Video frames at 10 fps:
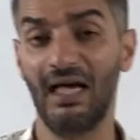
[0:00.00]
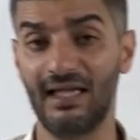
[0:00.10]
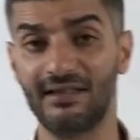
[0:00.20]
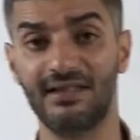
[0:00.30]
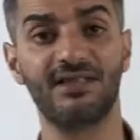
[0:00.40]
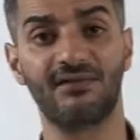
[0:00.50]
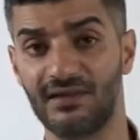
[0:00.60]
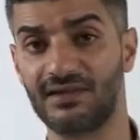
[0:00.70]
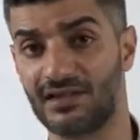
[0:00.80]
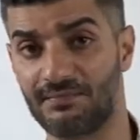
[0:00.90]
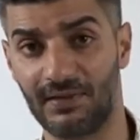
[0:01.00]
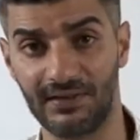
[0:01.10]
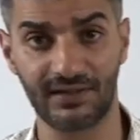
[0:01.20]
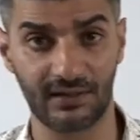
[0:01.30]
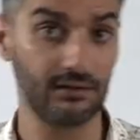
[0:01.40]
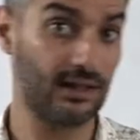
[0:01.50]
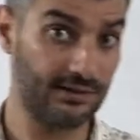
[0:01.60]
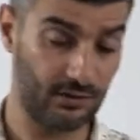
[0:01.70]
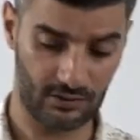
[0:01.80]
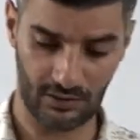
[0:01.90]
and the reason for this is political
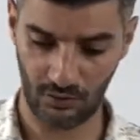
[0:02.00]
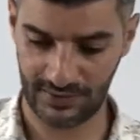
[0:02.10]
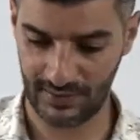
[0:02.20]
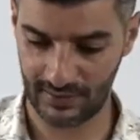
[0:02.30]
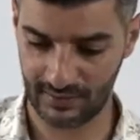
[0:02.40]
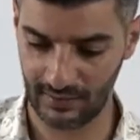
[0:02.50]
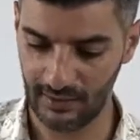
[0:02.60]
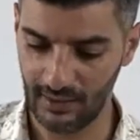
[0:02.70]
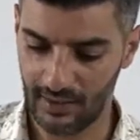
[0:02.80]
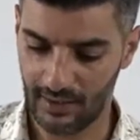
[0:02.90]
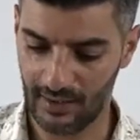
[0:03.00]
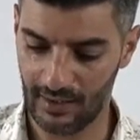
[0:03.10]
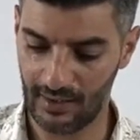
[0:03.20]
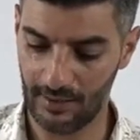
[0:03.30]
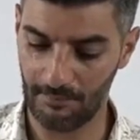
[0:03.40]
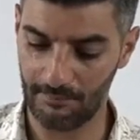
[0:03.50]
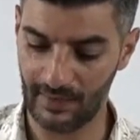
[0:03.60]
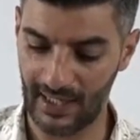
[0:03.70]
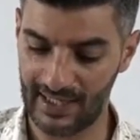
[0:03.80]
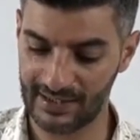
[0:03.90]
and not linguistic,
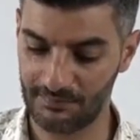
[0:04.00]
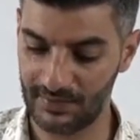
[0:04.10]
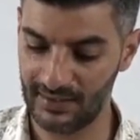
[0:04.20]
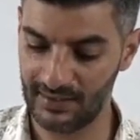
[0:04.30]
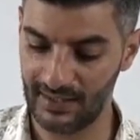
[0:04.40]
has been